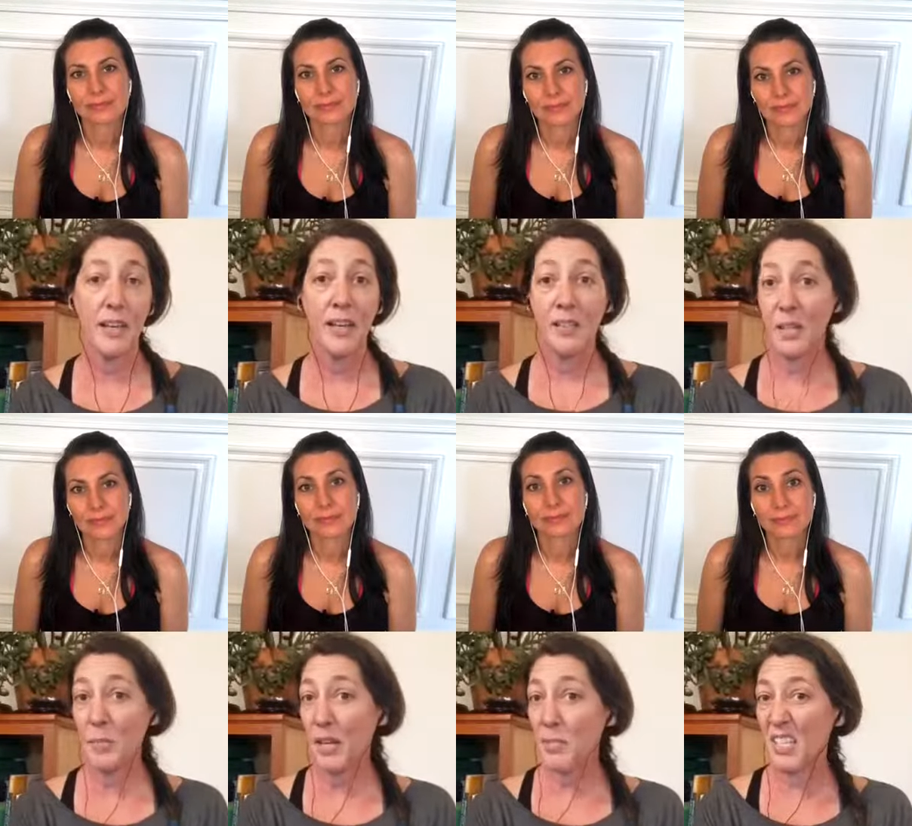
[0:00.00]

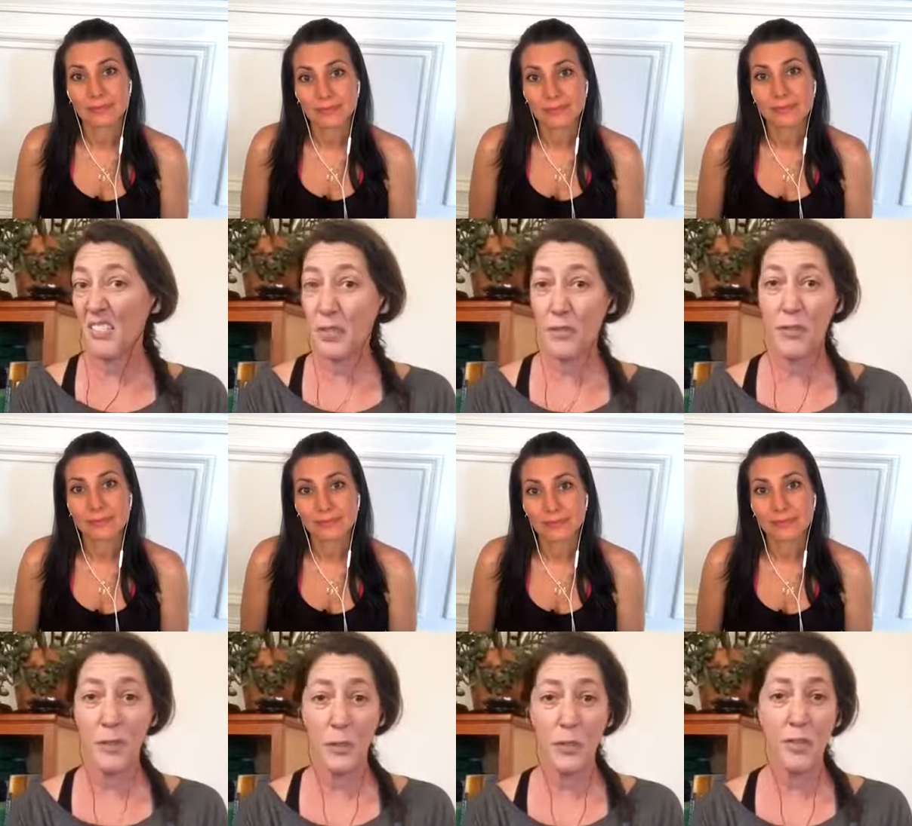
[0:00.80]
Speaker 1: Sometimes even
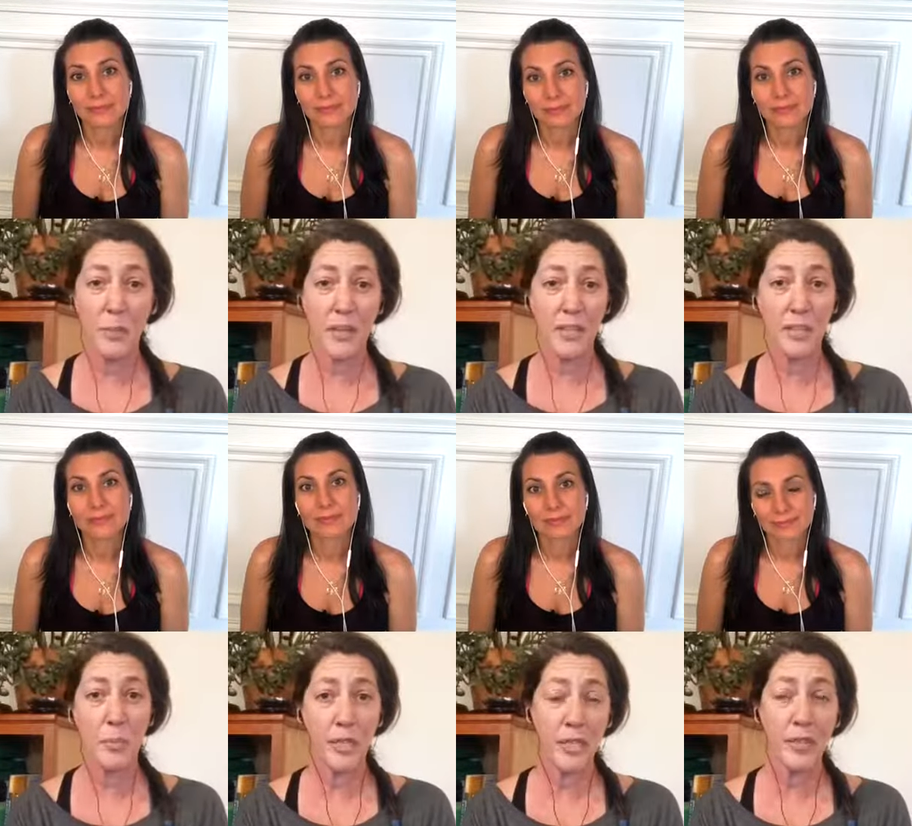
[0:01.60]
food, if we're into
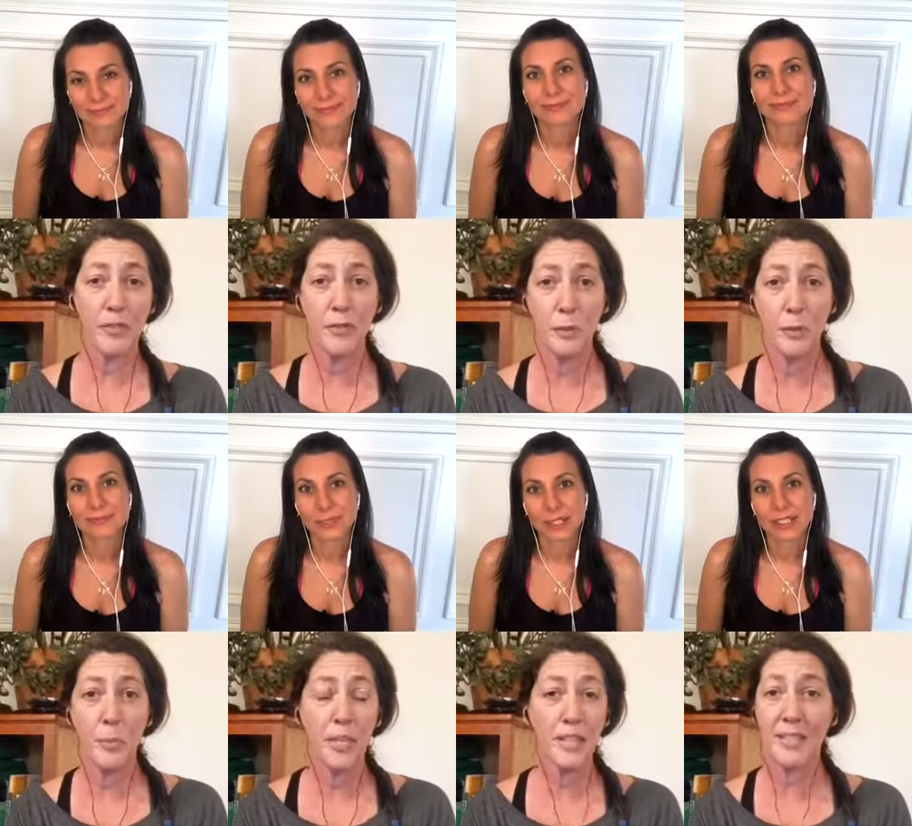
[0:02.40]
bringing in food,
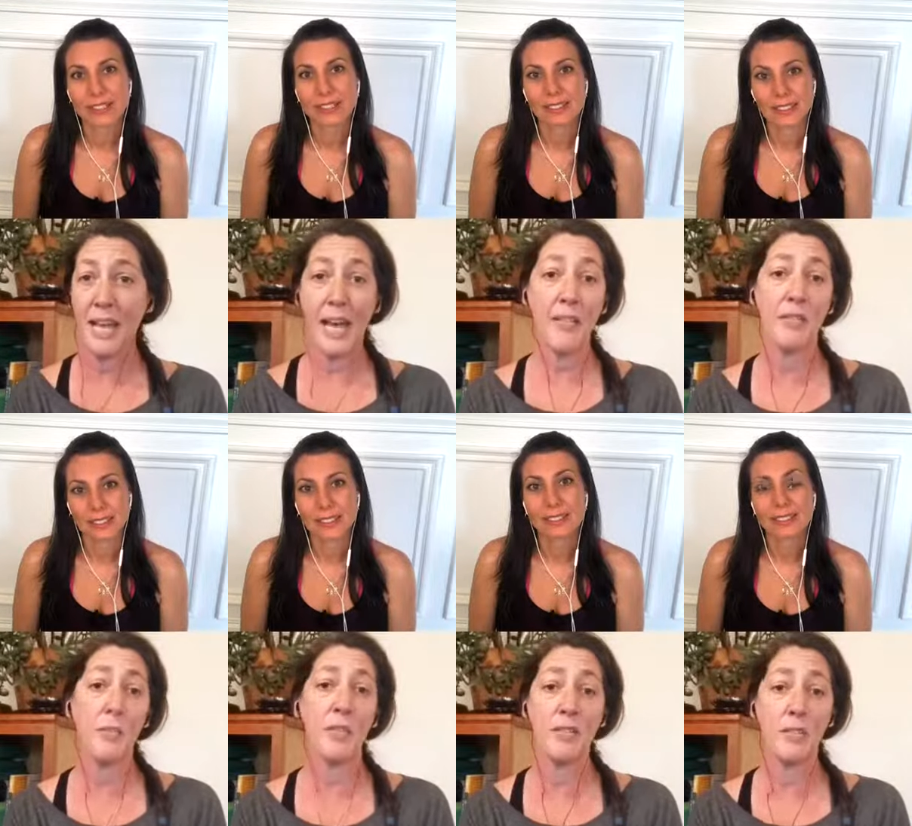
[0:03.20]
but it doesn't have to
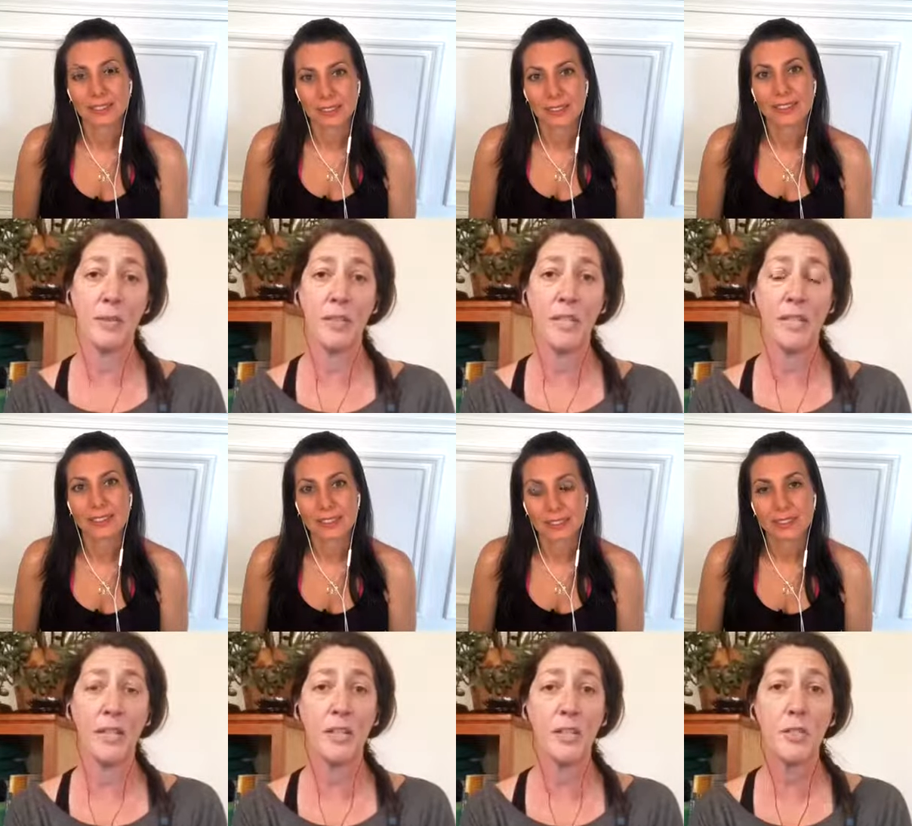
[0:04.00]
be a food thing. It
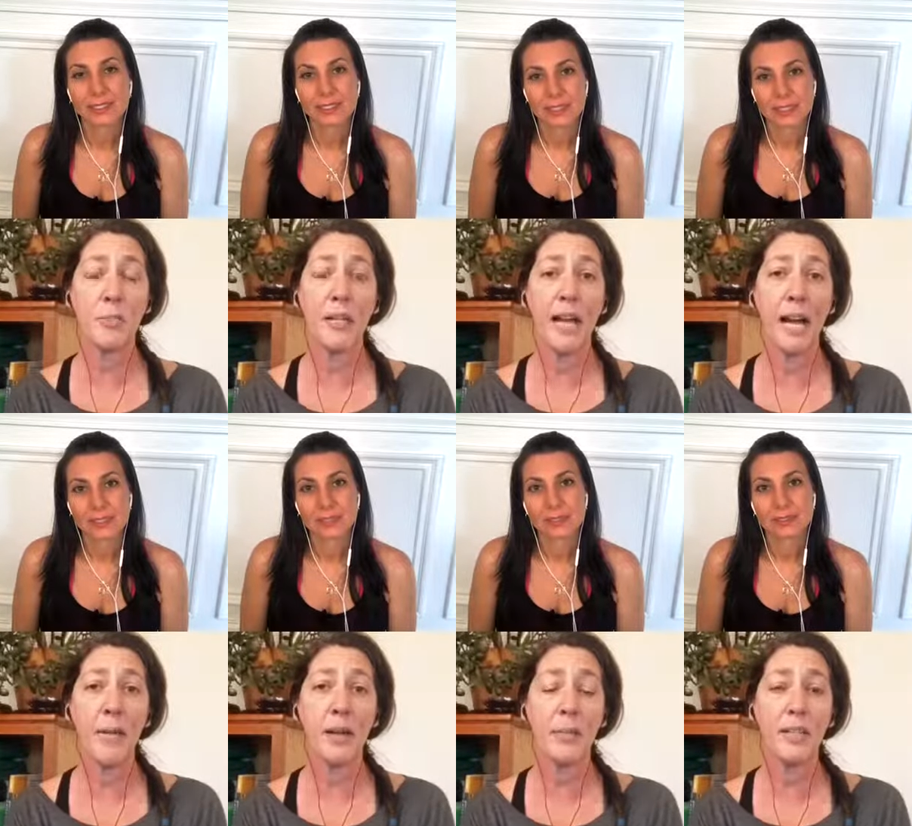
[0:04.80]
can just be, how
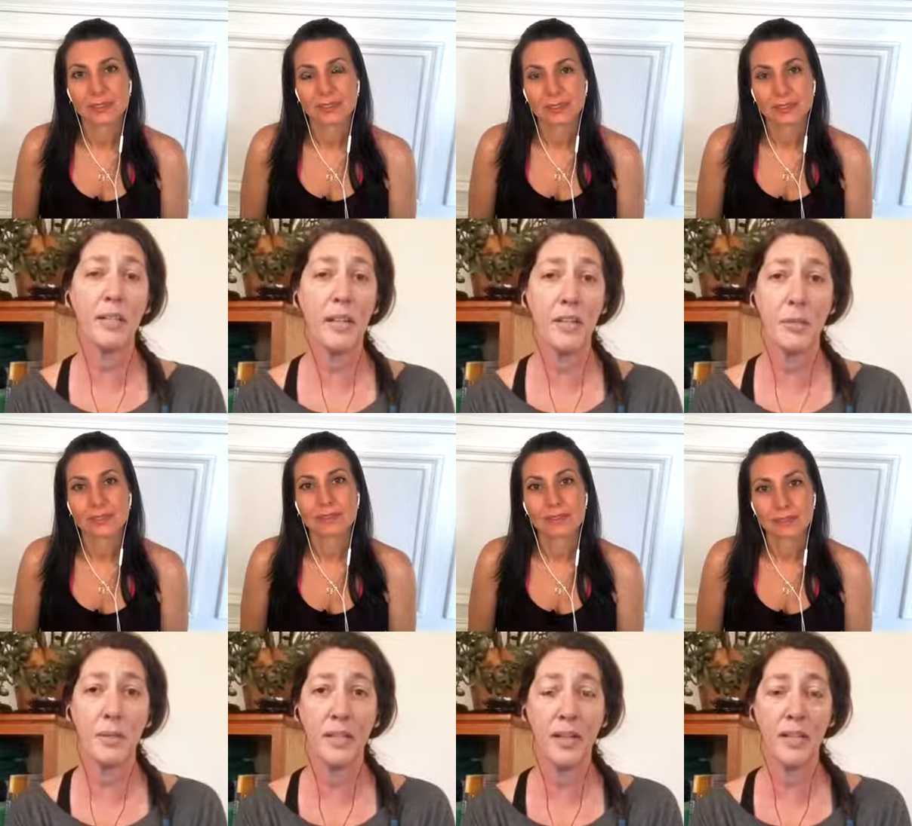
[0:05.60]
are we
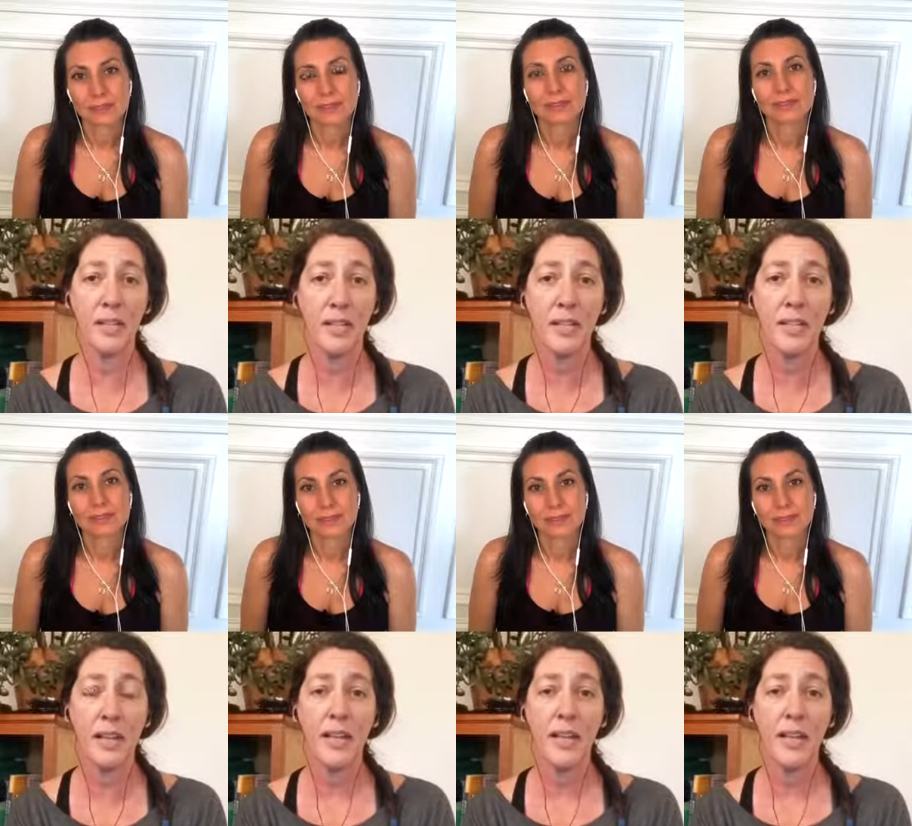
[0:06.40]
scheduling our days